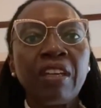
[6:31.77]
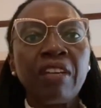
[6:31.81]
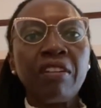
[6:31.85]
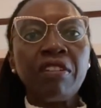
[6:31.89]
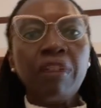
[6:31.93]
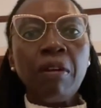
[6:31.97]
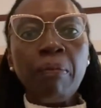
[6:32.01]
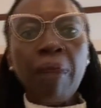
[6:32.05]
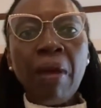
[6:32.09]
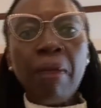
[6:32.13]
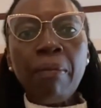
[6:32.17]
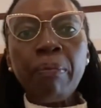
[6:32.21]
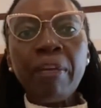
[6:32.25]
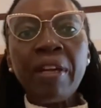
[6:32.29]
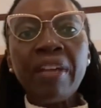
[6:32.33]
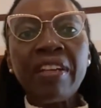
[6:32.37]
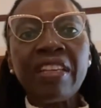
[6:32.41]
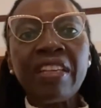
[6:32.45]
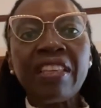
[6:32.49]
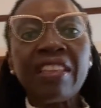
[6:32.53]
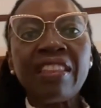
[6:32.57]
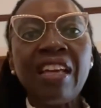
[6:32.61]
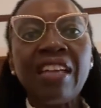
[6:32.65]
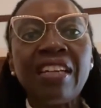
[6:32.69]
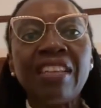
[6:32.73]

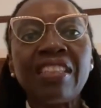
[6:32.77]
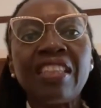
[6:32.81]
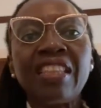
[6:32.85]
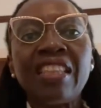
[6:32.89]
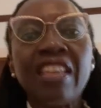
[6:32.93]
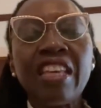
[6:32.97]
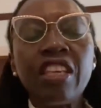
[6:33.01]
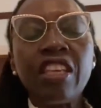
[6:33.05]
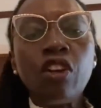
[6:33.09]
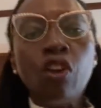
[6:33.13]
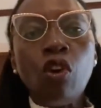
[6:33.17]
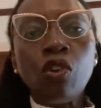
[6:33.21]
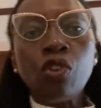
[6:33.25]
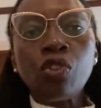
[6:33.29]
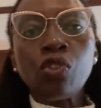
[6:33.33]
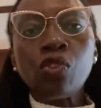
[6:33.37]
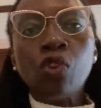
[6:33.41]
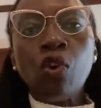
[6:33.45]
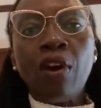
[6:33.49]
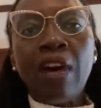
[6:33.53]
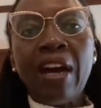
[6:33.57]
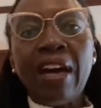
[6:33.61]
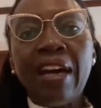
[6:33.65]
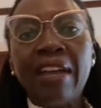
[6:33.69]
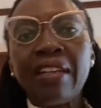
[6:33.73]
Remembering that they
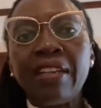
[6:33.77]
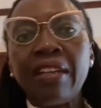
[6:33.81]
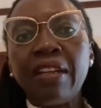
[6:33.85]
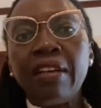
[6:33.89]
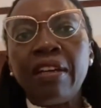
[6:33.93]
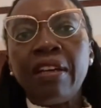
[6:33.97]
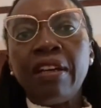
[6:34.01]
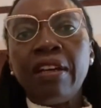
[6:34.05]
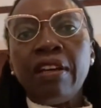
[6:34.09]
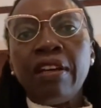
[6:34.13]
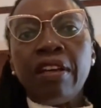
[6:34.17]
also had